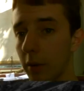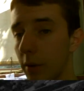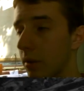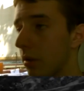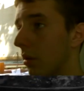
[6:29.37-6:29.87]
They
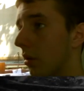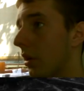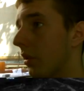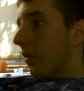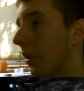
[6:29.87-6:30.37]
went too
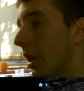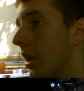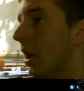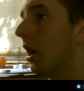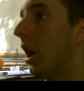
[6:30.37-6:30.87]
aggressively.
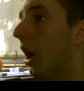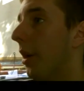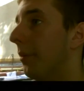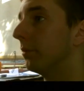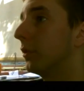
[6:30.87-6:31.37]

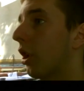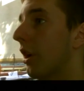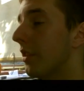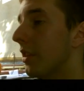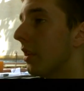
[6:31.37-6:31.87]

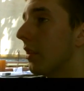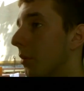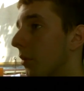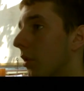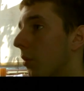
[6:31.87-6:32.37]
Crazy did
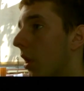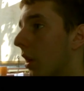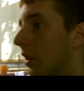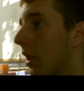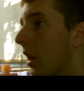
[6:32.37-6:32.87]
some good
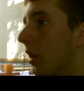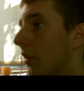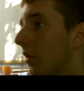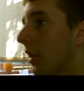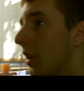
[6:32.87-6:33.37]
work there
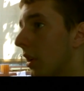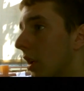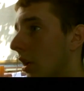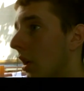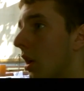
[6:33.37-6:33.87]
defending,